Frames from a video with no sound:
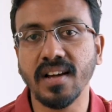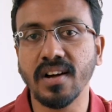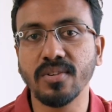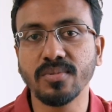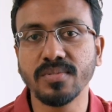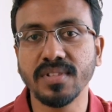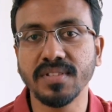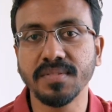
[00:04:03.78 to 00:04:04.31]

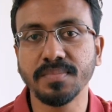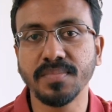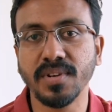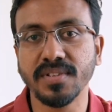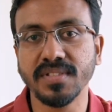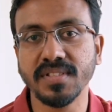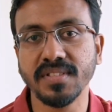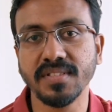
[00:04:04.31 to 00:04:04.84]
how this
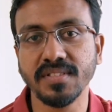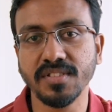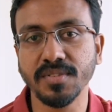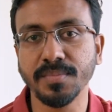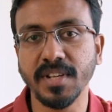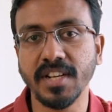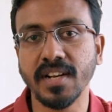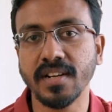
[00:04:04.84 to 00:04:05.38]
process is to
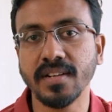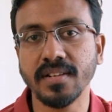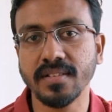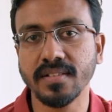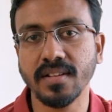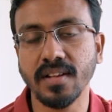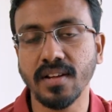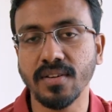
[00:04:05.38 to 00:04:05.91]
be done,
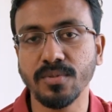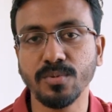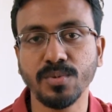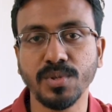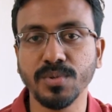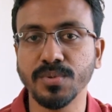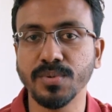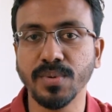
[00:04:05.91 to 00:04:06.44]

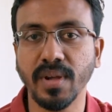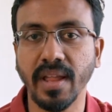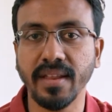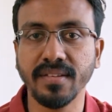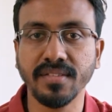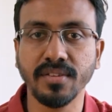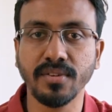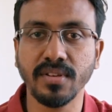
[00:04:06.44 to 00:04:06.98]
how to
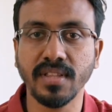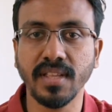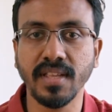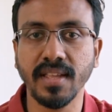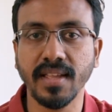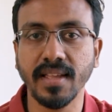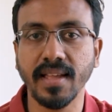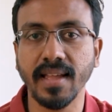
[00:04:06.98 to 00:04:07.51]
install
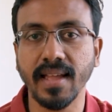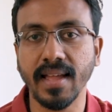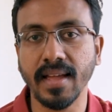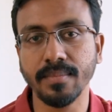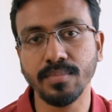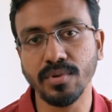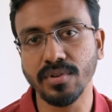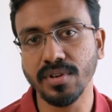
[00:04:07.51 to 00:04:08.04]
the
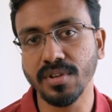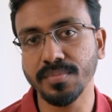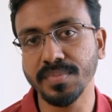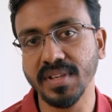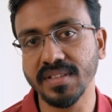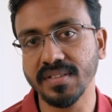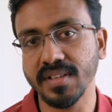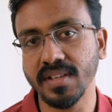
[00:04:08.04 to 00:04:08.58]
app on your
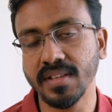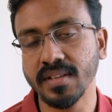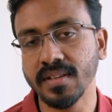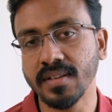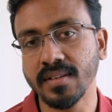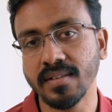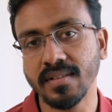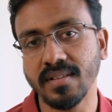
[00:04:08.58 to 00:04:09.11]
PC.
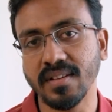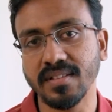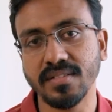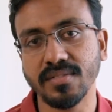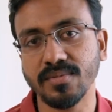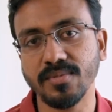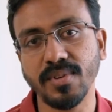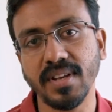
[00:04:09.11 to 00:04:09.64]

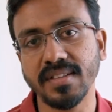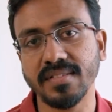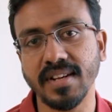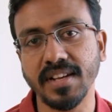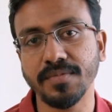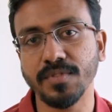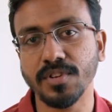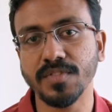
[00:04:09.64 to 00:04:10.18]
It's quite
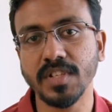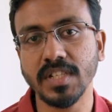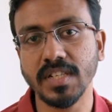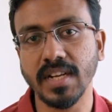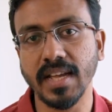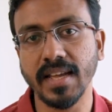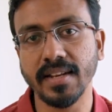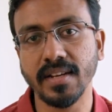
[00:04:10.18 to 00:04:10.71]

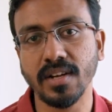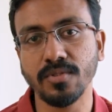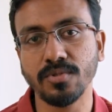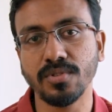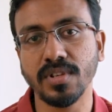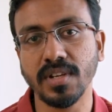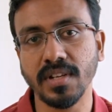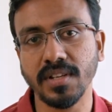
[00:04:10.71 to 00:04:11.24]
straightforward, and how
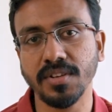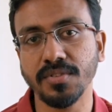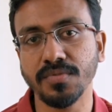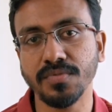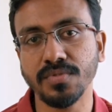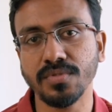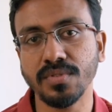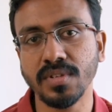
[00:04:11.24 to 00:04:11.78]
to connect your
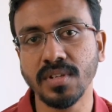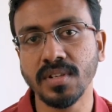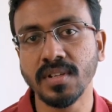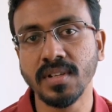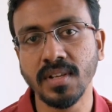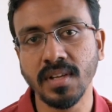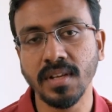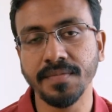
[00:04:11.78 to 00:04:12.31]
phone,
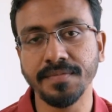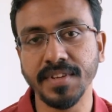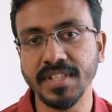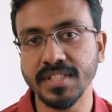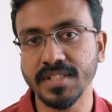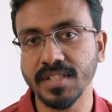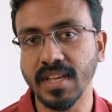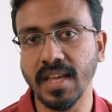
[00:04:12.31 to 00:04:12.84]

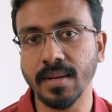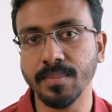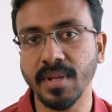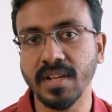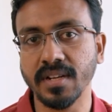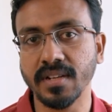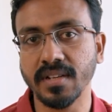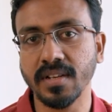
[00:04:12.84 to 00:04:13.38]
which can
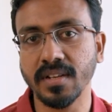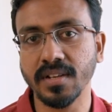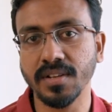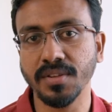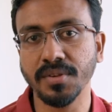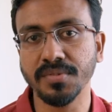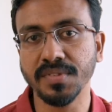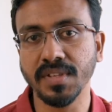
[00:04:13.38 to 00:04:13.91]
be connected
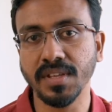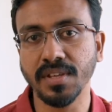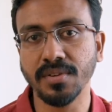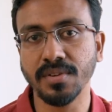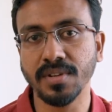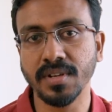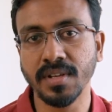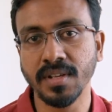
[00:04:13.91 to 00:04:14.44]
using
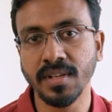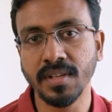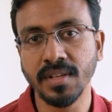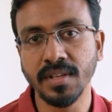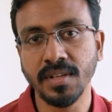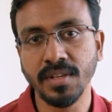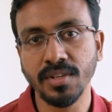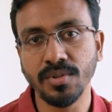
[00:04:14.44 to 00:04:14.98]
your
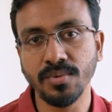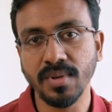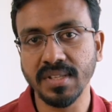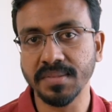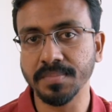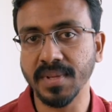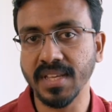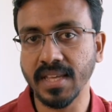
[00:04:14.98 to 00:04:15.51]

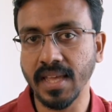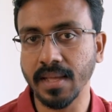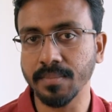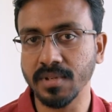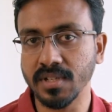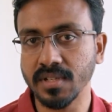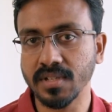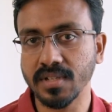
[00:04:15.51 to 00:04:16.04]
USB
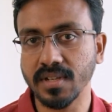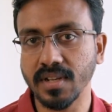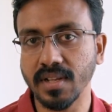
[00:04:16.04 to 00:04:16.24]
cable,